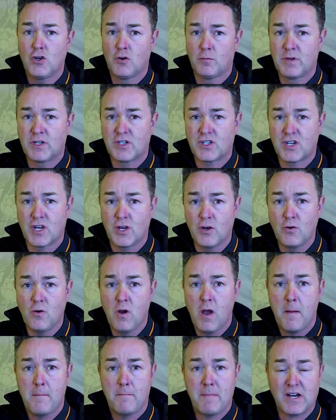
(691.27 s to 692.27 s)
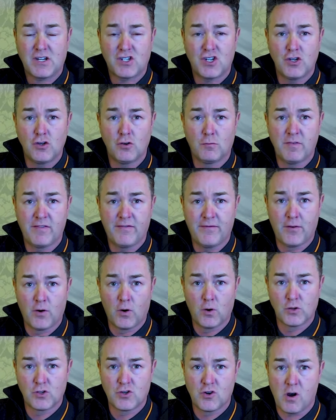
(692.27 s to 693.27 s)
number two matching number
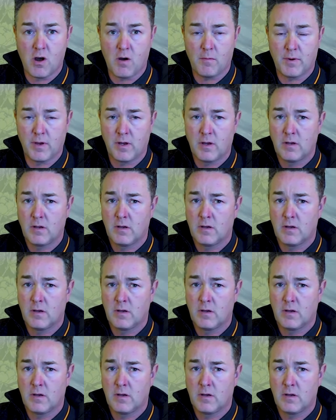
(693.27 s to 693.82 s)
four drop.